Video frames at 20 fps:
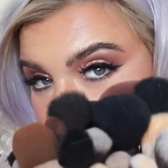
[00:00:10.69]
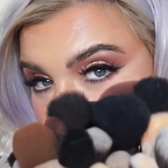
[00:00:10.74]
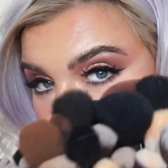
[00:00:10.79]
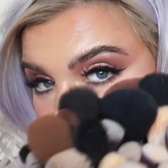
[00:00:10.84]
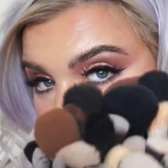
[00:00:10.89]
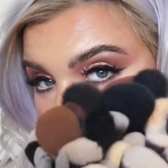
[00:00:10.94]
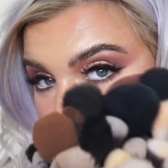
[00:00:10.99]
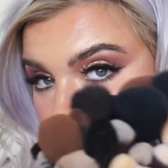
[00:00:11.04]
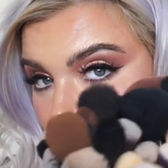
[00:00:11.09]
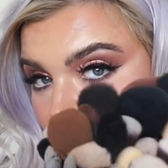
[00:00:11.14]

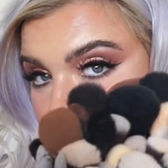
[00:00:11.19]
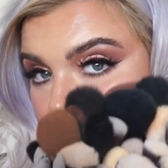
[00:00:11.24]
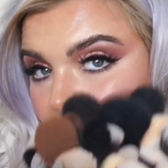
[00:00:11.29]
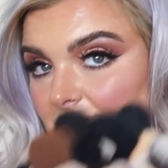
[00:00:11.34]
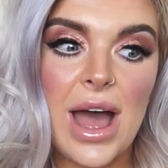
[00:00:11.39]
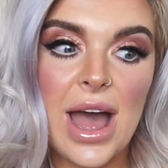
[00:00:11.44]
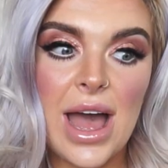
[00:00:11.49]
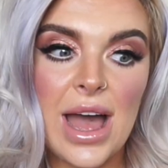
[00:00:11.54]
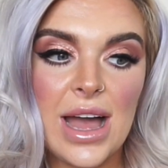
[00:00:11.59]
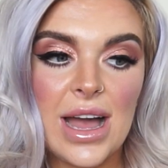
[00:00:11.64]

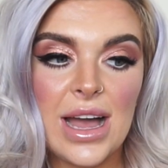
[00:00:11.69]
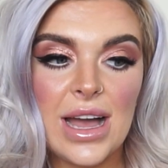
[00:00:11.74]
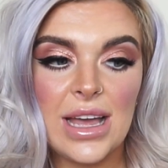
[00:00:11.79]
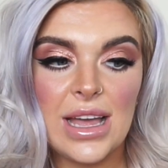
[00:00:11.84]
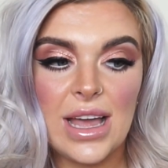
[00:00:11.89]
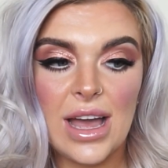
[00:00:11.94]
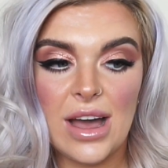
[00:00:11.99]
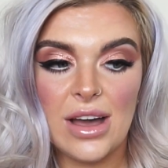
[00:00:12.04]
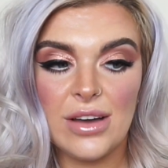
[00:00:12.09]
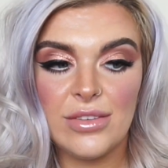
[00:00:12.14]
I
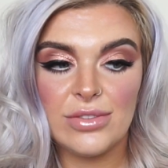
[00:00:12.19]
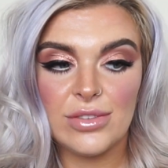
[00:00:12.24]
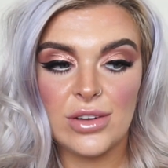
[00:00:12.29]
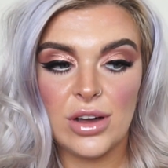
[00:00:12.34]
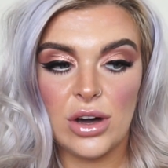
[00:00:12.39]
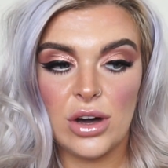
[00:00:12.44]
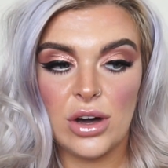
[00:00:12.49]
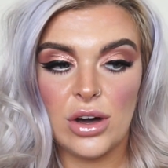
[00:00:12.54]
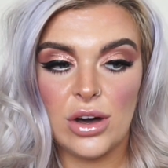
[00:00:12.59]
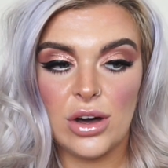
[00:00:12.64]
have
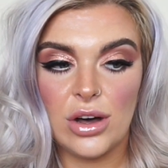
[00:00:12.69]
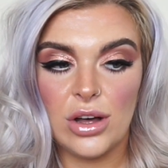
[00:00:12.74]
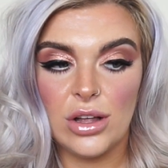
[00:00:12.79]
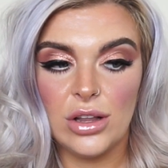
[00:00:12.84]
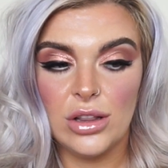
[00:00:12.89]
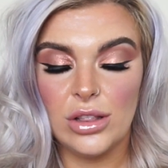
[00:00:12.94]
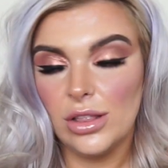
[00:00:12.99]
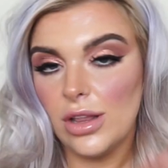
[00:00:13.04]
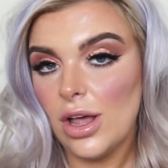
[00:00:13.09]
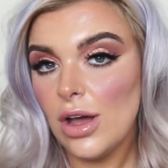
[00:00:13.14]
got
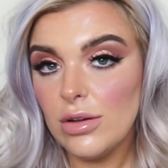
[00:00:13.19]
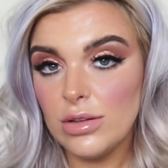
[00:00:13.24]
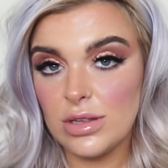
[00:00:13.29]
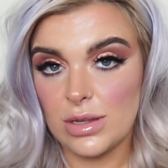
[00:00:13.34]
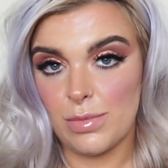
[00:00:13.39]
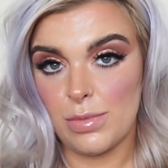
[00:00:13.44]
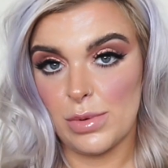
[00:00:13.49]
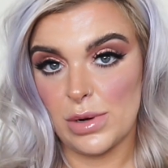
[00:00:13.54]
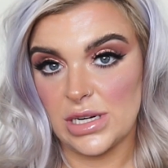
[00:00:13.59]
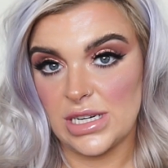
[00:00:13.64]
loads
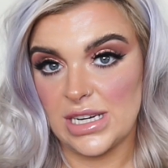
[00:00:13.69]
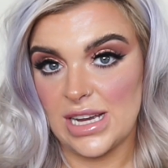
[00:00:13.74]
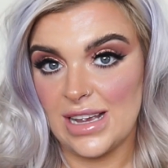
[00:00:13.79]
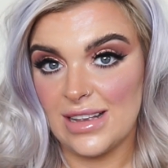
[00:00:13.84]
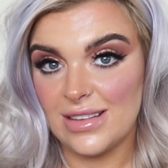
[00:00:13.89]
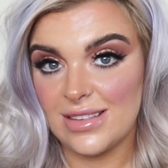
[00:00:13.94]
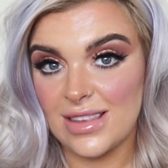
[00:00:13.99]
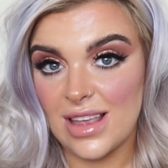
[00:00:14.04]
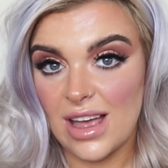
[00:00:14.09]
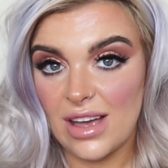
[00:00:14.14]
of
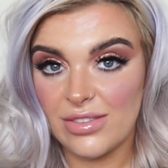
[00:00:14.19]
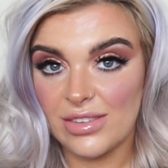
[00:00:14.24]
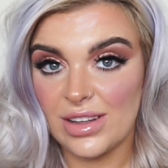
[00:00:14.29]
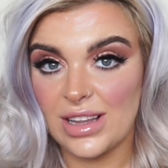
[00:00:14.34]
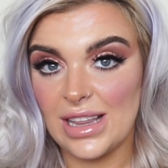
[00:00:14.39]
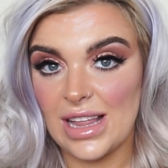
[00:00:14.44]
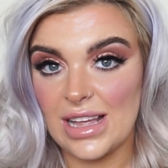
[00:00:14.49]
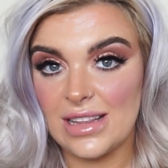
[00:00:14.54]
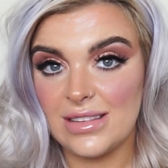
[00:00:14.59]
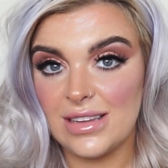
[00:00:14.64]
brushes that I've
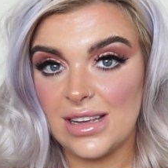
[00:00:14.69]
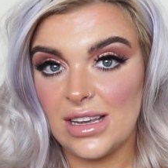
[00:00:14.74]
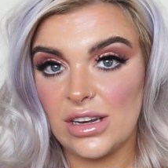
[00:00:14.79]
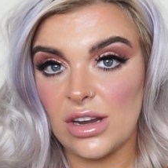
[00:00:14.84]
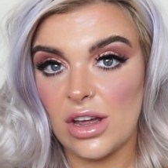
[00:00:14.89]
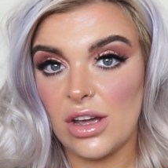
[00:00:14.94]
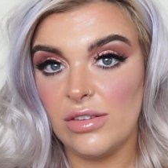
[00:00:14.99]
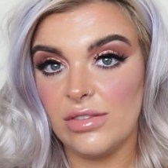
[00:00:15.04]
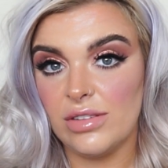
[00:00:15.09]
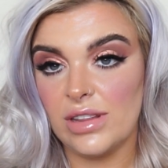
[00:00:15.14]
collected
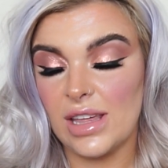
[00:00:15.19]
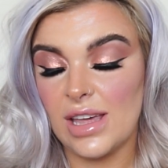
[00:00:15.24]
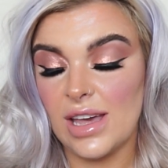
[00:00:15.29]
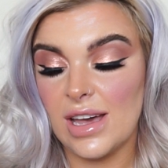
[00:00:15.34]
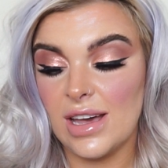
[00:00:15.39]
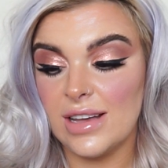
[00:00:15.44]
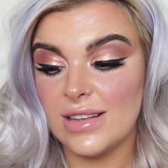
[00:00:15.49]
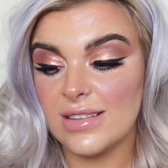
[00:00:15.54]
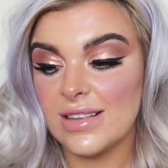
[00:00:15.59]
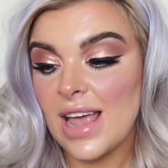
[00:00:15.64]
over the
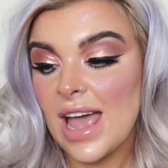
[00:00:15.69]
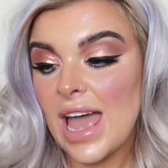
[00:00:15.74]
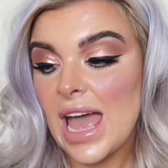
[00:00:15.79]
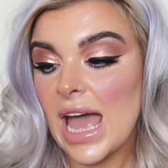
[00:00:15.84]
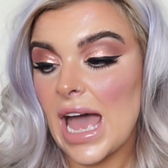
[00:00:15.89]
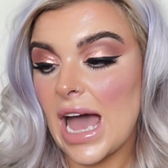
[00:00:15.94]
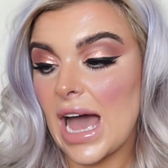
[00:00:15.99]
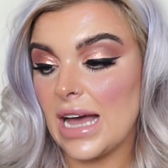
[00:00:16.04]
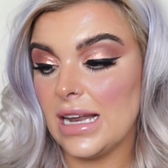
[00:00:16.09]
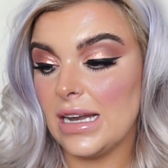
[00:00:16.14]
years
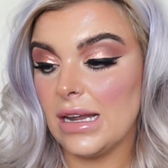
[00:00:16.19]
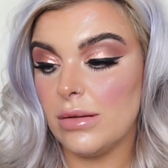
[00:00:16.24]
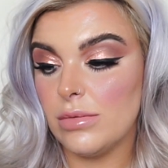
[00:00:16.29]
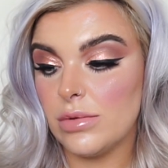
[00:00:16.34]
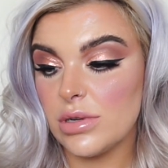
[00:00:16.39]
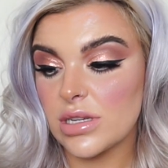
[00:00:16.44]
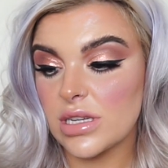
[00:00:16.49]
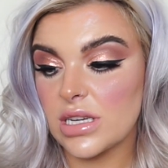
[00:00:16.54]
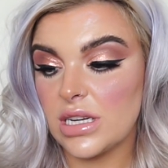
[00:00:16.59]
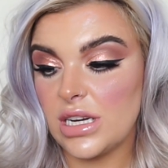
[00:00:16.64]
and I'm
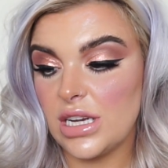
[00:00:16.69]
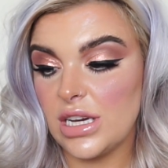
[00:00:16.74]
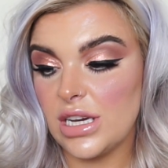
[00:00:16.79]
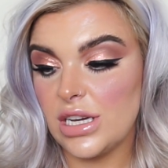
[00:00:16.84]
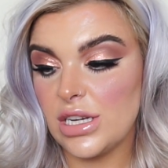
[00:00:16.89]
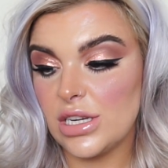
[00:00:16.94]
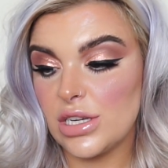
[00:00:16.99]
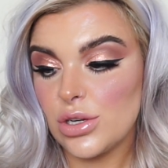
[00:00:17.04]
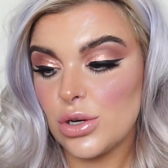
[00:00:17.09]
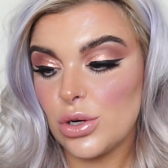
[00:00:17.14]
just going
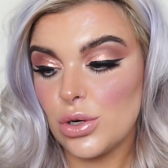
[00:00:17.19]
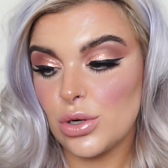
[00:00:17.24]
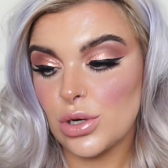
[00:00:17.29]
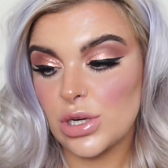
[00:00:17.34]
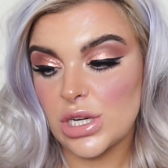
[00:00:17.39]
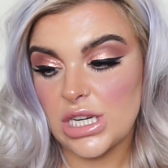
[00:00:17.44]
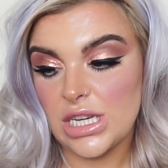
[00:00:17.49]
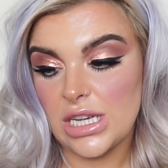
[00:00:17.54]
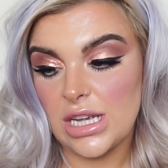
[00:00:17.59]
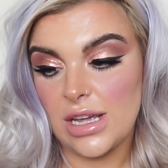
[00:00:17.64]
to
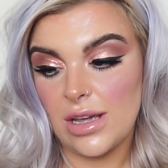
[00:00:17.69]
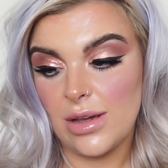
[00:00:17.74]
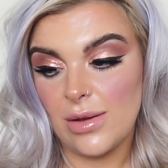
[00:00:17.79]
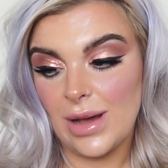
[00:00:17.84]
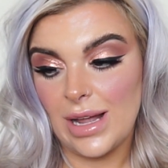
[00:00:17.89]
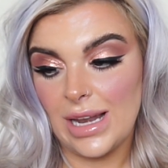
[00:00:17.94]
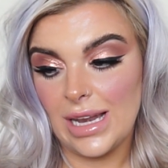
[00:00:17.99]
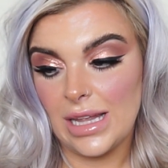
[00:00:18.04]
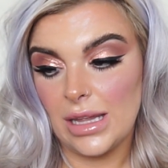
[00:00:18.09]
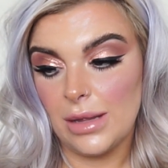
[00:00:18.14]
talk to you
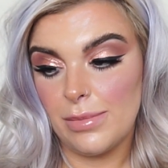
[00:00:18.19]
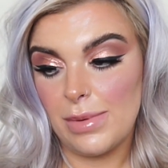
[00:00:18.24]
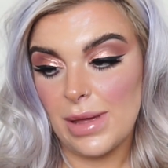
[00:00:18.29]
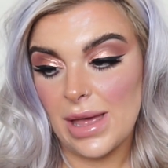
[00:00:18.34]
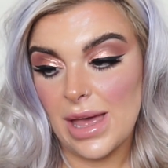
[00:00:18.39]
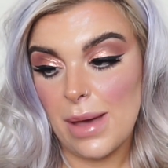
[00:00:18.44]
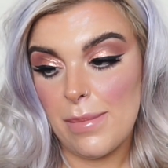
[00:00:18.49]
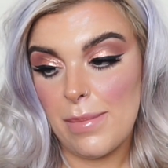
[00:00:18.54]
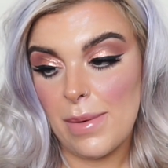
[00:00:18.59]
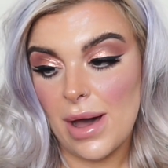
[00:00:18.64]
a little
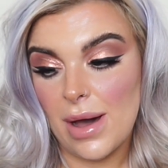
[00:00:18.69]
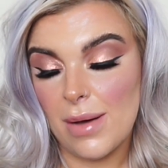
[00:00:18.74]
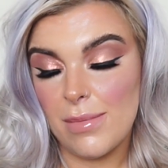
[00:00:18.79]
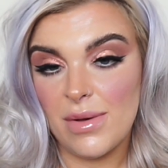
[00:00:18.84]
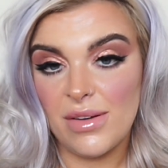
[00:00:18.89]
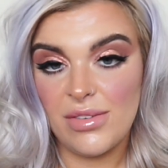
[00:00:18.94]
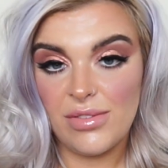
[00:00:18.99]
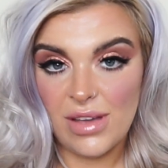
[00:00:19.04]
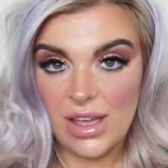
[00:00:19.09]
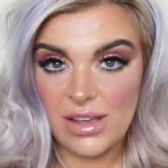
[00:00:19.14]
bit about
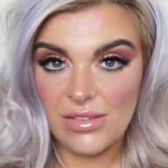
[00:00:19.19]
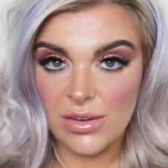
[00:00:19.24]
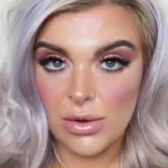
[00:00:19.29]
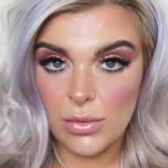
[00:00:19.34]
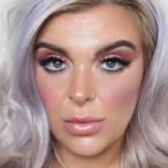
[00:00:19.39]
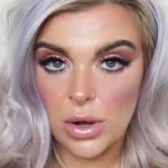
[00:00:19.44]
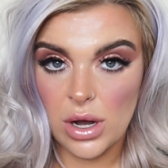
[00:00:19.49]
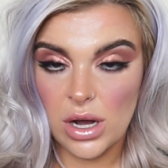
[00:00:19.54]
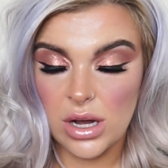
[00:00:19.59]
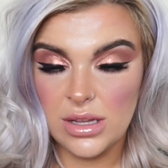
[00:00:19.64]
my favourite
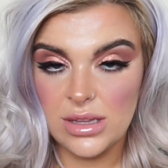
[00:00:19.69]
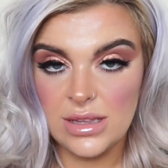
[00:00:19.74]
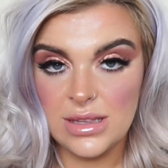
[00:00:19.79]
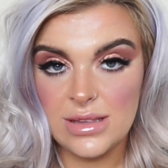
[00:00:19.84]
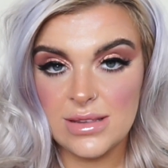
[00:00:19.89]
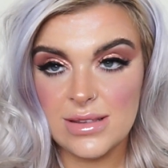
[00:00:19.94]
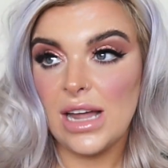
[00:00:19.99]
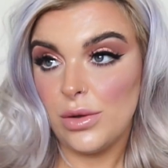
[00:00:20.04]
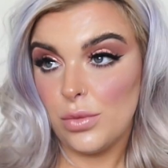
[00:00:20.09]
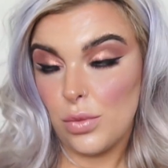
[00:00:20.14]

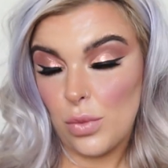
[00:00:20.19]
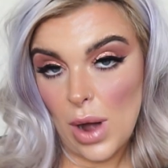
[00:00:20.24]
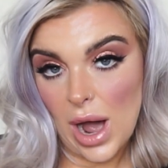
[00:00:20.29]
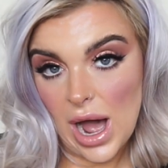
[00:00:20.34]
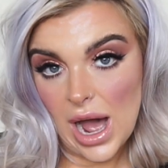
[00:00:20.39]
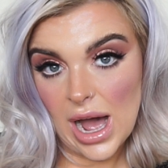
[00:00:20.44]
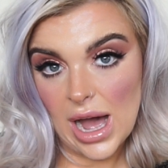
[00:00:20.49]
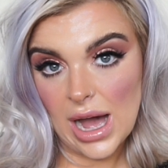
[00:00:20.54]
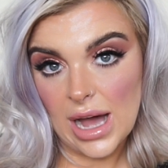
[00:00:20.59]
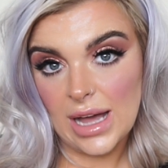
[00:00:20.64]
ones and
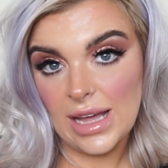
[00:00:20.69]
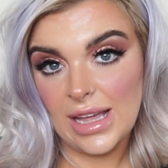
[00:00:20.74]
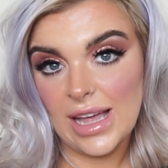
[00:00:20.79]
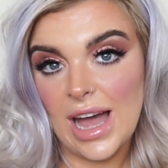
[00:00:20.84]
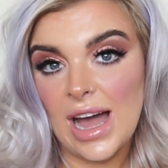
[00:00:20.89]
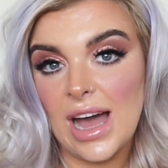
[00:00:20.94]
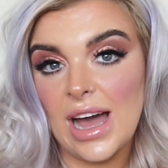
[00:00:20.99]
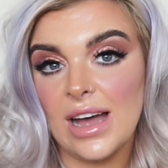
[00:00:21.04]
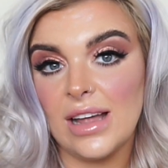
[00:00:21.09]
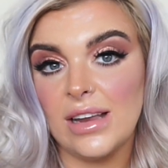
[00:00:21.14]
why
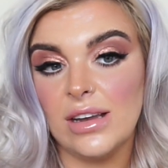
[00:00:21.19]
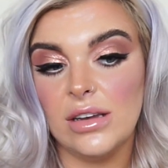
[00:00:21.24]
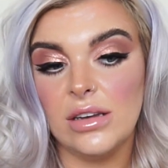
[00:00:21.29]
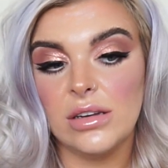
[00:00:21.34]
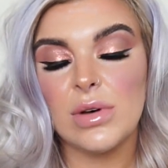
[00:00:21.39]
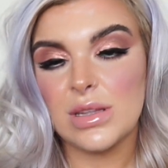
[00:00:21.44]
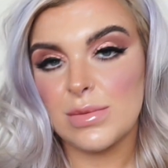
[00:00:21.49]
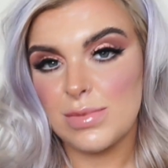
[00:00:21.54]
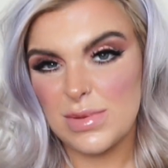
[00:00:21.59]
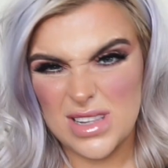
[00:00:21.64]
and
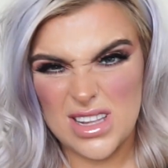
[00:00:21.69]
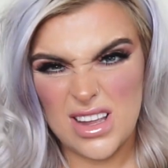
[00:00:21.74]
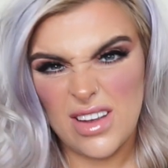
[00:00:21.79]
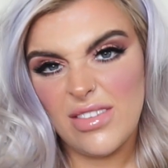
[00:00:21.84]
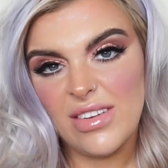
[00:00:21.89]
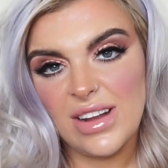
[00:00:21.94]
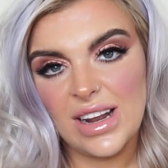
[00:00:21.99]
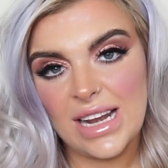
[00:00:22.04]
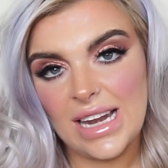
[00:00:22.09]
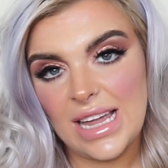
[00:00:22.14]
what
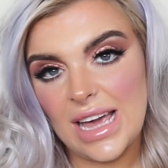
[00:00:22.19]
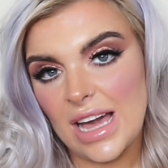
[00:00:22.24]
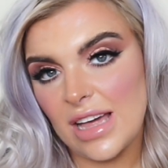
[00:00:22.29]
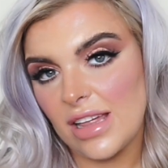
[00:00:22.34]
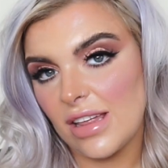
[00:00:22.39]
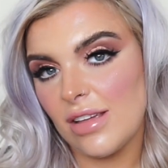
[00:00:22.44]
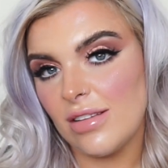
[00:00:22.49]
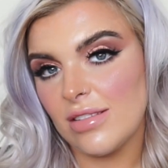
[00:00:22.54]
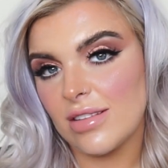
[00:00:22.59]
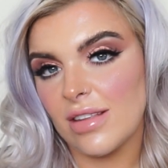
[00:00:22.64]
specifically I
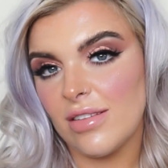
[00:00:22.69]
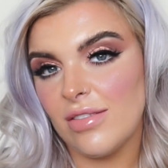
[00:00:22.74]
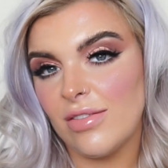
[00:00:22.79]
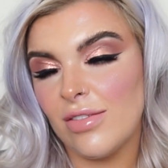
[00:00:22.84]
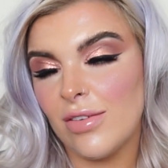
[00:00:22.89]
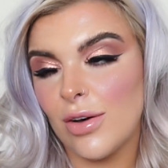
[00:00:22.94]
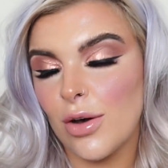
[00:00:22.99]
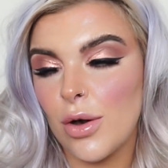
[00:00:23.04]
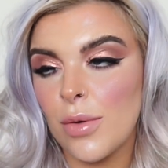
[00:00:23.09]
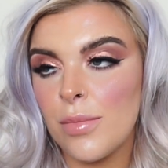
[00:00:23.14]
use them
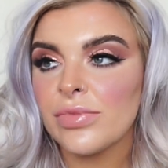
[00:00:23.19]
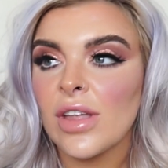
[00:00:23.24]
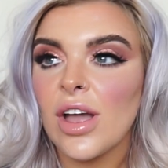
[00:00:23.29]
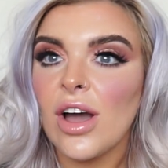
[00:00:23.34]
for.